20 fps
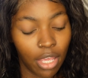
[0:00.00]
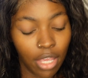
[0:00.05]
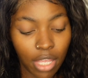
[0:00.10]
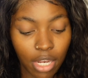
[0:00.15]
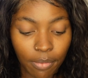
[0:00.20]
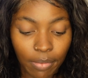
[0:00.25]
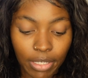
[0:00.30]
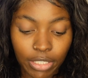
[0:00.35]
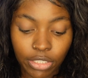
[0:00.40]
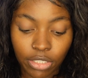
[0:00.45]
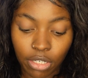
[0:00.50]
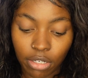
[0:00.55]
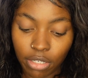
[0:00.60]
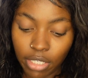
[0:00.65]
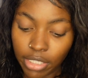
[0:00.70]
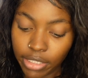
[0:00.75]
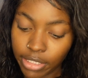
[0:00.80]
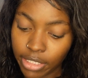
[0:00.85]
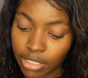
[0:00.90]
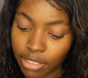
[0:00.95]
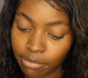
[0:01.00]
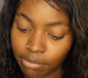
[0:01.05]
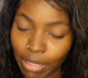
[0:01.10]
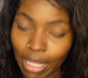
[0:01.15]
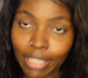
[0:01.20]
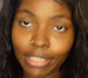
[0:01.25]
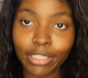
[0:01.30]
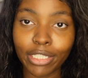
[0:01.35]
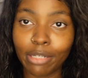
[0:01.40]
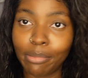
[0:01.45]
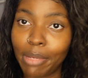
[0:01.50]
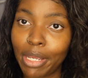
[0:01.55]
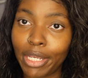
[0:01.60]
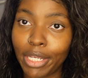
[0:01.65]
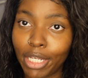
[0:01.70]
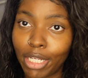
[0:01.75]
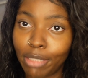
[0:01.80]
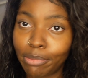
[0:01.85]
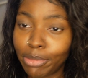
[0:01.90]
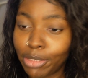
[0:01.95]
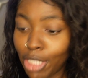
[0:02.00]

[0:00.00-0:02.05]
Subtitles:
anyways, y'all, let's get back to the makeup.